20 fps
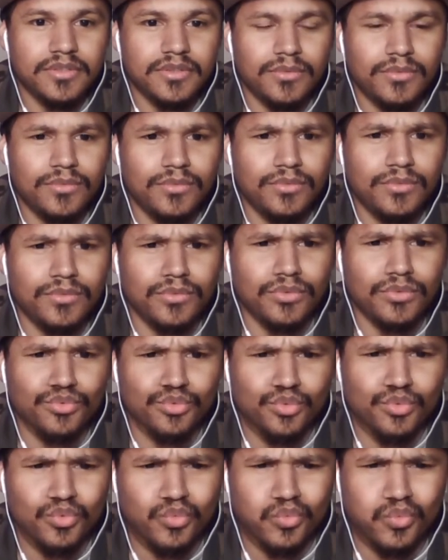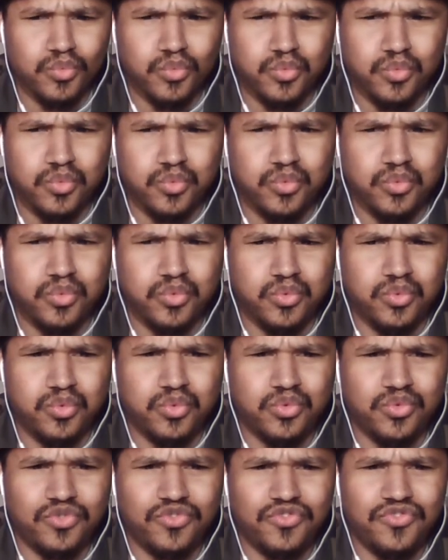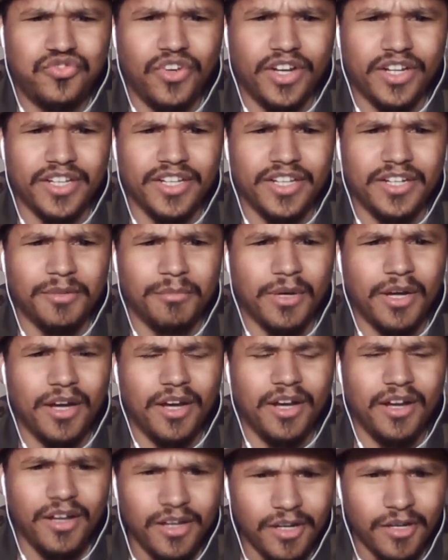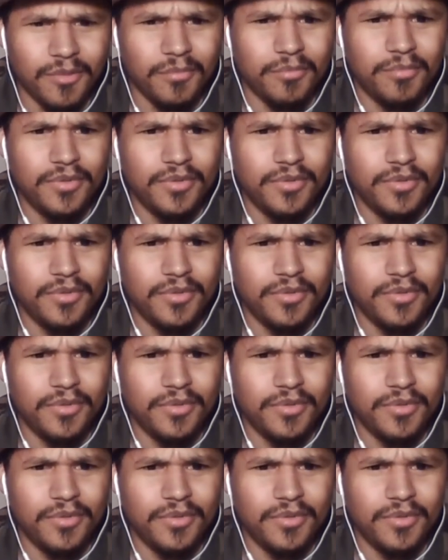Oh. Fucking him up